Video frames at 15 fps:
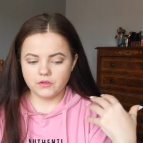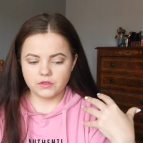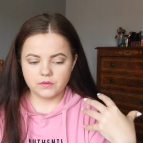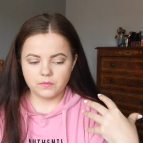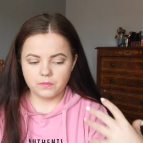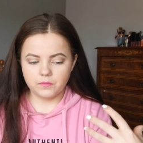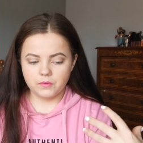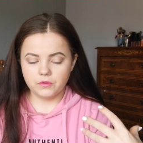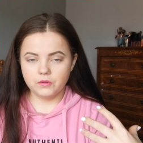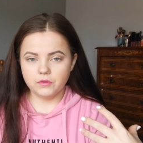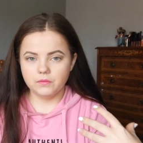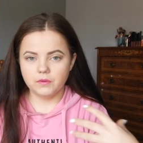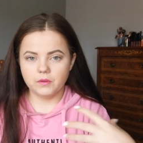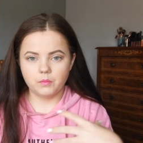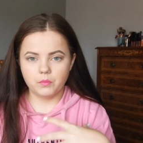just
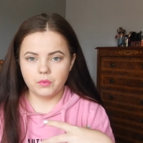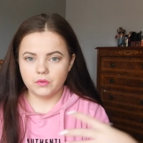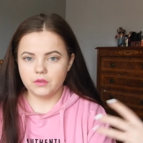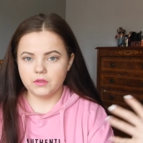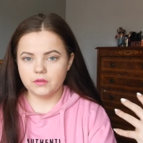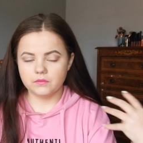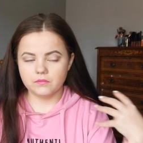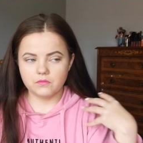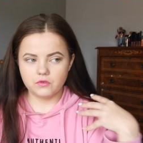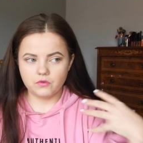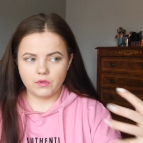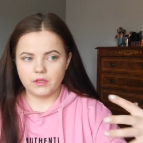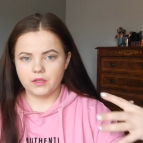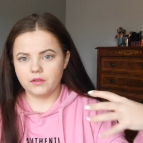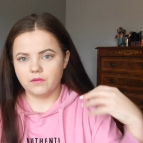beautiful will put
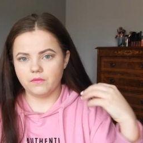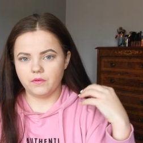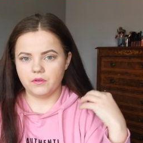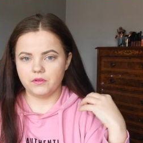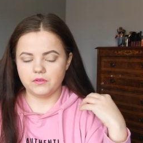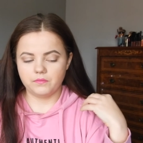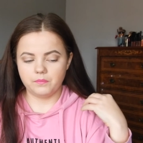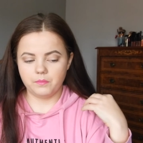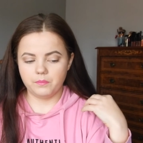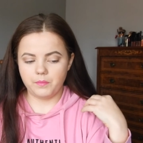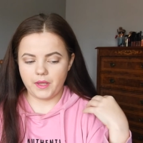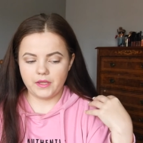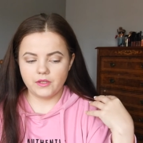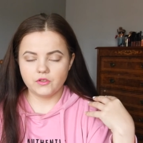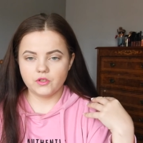straight in the first
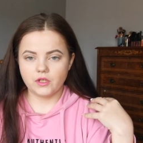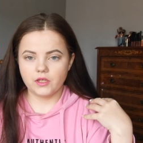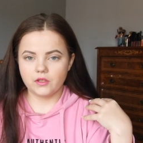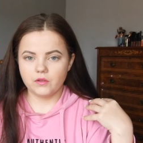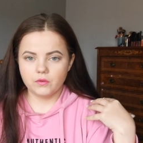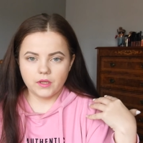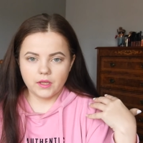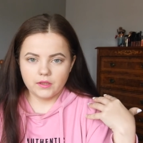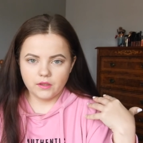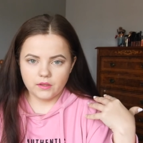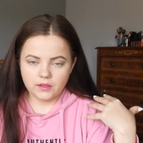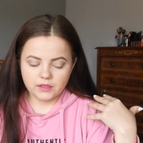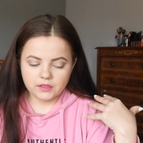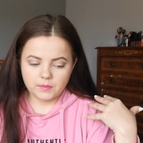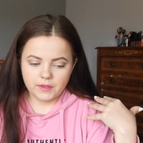page. Like you
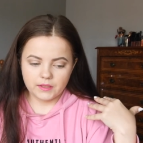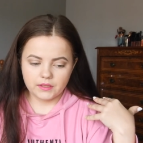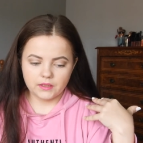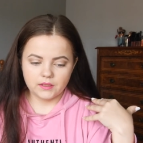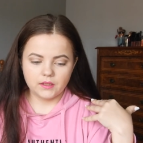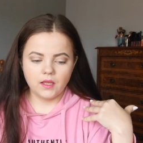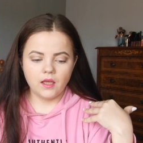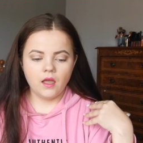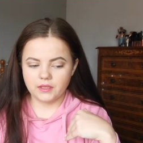cannot expect it.